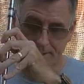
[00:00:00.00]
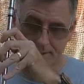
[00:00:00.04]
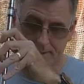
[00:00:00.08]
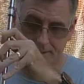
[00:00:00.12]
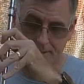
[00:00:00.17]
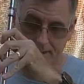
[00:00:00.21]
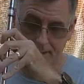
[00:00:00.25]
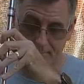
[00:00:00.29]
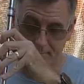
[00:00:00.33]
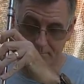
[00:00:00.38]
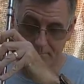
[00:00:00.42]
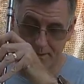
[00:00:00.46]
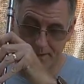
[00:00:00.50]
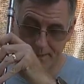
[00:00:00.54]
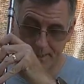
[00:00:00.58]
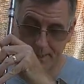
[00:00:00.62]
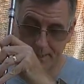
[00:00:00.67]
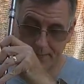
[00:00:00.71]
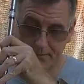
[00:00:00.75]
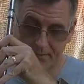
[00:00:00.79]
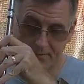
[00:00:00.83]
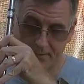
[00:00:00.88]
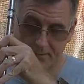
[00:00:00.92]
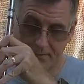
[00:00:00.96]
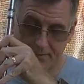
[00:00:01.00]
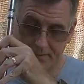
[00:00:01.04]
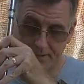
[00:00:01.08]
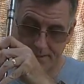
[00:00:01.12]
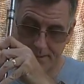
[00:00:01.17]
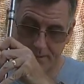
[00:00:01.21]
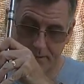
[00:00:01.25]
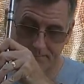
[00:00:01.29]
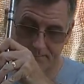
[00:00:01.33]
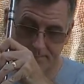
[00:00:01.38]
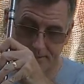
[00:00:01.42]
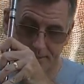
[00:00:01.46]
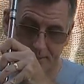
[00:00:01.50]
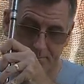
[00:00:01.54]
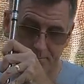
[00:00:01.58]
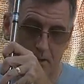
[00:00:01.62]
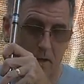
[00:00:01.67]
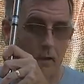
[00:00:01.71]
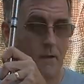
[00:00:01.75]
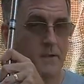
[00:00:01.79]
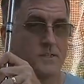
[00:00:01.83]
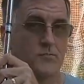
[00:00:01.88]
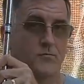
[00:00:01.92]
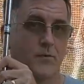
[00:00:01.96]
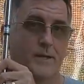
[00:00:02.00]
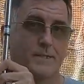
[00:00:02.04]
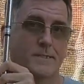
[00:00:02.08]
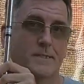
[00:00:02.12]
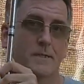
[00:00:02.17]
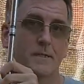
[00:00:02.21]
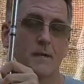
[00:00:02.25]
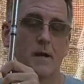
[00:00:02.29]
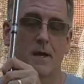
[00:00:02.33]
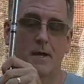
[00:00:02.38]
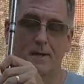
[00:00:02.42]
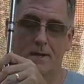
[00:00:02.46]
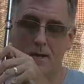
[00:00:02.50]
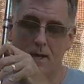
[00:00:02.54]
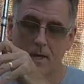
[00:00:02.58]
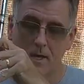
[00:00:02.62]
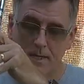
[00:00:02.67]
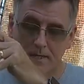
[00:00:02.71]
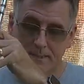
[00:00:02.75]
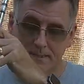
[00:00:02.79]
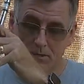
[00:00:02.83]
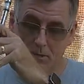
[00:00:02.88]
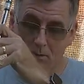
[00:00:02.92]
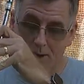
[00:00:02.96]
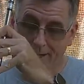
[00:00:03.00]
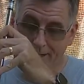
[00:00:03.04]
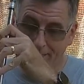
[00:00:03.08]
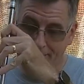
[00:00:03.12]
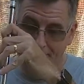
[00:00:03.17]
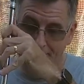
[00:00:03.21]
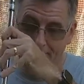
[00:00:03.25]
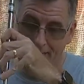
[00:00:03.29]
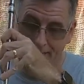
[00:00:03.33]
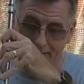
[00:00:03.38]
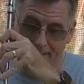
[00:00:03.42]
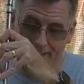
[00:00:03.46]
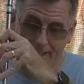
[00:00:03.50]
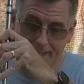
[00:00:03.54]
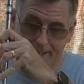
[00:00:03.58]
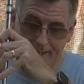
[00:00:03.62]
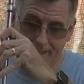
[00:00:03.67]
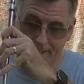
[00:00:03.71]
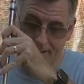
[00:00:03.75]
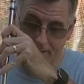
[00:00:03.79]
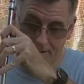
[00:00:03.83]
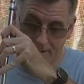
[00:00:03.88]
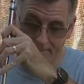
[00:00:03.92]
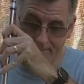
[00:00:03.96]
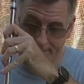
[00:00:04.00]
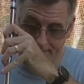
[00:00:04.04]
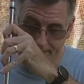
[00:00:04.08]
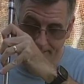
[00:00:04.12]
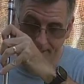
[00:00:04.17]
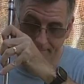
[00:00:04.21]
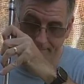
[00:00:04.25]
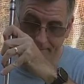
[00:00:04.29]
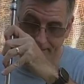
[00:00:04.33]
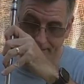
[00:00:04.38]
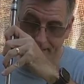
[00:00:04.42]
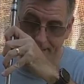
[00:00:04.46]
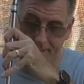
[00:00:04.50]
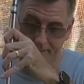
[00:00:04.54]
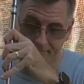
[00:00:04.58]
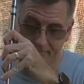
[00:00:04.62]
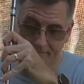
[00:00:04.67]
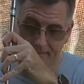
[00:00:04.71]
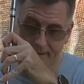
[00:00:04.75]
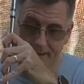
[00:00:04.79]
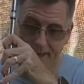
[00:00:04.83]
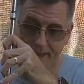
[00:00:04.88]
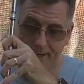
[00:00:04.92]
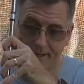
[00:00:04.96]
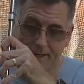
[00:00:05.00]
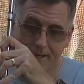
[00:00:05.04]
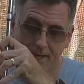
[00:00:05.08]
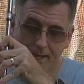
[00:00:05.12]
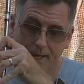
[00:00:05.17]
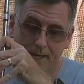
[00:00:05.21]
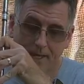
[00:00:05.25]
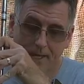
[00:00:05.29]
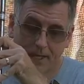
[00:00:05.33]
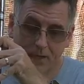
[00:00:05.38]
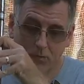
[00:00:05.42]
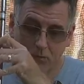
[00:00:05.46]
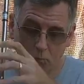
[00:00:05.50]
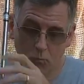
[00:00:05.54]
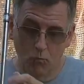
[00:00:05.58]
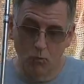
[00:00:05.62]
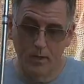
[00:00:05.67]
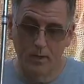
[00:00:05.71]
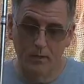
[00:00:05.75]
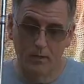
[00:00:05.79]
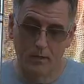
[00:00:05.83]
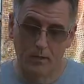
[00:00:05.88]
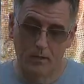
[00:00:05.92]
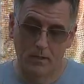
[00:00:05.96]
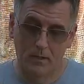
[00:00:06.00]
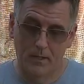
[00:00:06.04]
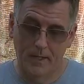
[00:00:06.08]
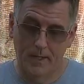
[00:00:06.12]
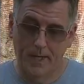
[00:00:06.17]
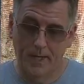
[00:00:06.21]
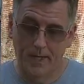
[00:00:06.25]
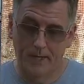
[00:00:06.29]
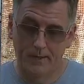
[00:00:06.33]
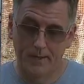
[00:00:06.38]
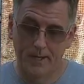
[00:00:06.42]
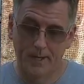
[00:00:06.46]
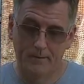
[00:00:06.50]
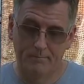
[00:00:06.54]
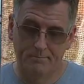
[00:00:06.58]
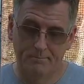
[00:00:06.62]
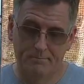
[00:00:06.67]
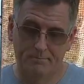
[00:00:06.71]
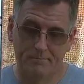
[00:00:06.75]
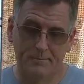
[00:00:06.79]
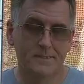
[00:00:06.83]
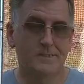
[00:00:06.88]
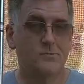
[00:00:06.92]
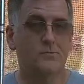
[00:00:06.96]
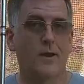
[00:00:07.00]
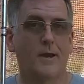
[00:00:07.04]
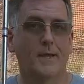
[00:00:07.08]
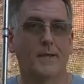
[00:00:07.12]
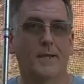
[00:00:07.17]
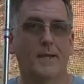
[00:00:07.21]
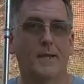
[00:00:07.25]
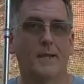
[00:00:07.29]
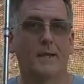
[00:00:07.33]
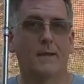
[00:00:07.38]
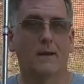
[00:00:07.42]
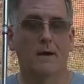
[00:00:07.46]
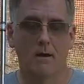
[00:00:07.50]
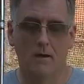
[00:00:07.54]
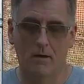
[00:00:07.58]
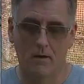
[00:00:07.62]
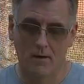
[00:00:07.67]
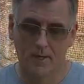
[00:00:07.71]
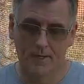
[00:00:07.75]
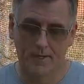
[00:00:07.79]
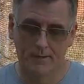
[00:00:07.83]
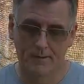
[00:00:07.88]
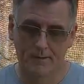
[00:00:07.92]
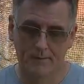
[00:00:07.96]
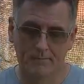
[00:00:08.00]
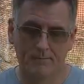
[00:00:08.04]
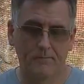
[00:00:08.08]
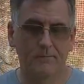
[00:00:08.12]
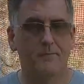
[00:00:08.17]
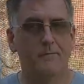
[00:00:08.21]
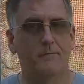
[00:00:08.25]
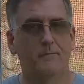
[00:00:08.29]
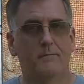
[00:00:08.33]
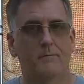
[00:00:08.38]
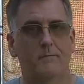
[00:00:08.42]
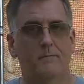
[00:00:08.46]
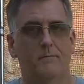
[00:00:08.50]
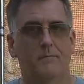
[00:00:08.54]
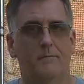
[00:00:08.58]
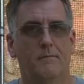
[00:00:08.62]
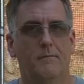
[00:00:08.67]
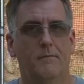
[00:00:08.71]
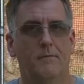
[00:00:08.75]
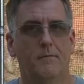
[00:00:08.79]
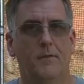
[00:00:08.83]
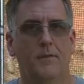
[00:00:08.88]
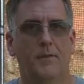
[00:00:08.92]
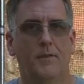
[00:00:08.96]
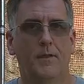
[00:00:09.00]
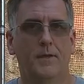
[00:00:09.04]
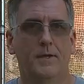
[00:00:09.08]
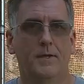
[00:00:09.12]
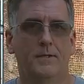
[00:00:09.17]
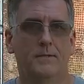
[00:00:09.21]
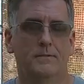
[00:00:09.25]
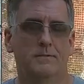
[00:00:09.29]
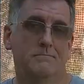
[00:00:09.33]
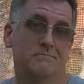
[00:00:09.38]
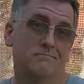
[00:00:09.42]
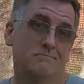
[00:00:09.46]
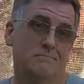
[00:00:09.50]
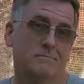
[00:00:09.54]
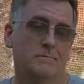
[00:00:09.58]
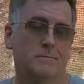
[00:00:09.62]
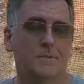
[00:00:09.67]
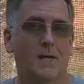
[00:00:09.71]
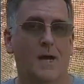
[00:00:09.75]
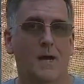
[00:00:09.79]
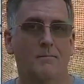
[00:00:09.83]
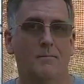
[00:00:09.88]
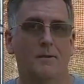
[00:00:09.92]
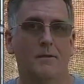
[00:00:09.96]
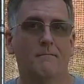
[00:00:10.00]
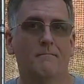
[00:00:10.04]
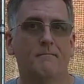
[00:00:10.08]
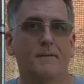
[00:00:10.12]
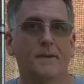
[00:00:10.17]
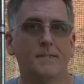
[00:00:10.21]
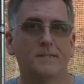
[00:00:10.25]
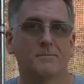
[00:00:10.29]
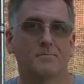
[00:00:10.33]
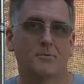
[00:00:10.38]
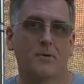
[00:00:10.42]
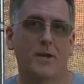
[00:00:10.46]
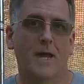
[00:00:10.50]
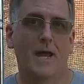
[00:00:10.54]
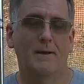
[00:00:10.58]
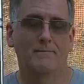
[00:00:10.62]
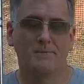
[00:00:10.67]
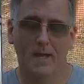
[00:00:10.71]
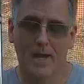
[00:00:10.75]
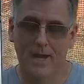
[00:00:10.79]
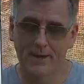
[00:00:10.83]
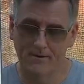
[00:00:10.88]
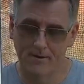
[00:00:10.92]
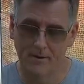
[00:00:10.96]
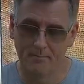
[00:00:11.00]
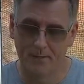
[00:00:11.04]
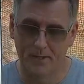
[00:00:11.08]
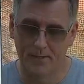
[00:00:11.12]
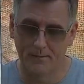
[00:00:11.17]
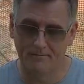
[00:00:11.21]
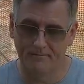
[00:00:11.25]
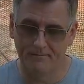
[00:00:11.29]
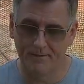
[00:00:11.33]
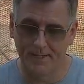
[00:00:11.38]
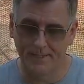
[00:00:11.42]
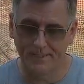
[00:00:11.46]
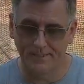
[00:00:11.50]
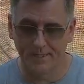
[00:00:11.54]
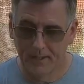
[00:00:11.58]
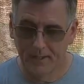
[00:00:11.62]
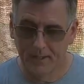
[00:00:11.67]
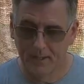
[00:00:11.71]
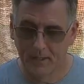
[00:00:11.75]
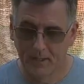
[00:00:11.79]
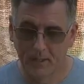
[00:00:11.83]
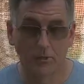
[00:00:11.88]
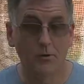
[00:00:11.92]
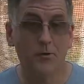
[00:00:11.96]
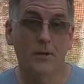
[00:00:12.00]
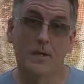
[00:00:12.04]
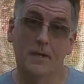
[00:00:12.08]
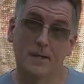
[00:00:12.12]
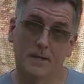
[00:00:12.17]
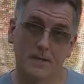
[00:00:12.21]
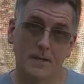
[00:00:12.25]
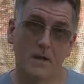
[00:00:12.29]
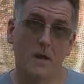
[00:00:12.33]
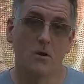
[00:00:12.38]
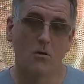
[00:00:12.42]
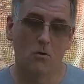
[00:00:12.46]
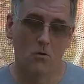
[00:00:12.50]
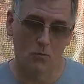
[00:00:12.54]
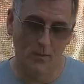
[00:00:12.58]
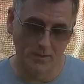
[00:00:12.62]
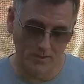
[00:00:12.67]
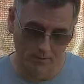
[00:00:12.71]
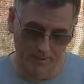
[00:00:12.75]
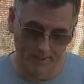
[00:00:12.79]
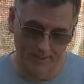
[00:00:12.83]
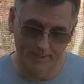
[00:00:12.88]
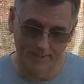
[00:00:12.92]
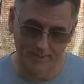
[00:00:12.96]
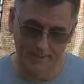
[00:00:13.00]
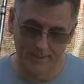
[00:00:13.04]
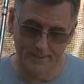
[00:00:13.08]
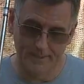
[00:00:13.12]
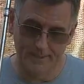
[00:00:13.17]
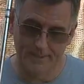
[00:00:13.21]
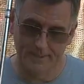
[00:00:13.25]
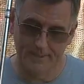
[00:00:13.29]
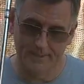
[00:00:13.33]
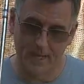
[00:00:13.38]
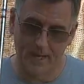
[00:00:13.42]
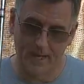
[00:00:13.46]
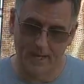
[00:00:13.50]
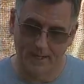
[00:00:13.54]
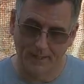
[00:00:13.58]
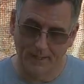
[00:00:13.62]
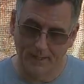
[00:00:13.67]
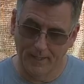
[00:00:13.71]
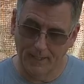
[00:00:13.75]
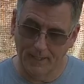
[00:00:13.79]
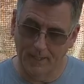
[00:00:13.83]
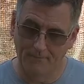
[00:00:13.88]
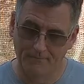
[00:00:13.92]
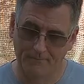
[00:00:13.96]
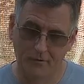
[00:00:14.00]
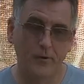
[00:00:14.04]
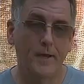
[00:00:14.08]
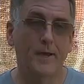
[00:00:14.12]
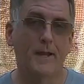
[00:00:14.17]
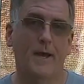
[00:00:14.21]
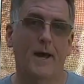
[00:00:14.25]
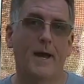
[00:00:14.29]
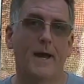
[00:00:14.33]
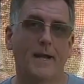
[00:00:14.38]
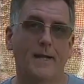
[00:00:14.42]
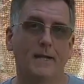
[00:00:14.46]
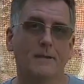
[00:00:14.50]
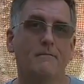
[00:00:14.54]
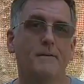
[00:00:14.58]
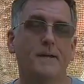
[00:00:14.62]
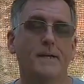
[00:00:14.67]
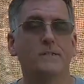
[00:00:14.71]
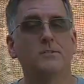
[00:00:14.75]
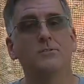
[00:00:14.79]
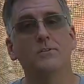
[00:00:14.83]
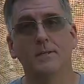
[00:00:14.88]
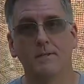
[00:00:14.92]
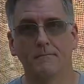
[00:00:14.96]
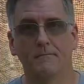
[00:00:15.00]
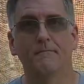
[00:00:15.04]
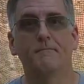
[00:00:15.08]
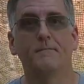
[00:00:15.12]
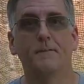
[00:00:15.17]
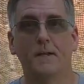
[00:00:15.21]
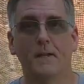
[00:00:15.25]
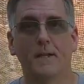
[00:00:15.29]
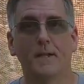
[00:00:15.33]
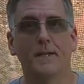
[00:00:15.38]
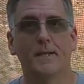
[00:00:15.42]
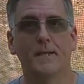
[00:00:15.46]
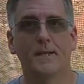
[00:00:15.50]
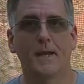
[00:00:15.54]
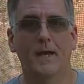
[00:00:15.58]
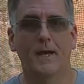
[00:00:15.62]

get beneath the surface the ball is resting on. So I can hit it, if I hit it fat, it will end up striking on the top of the face, perhaps higher up on the face. You're going to know when you hit this, if you hit it high in the face, you can feel it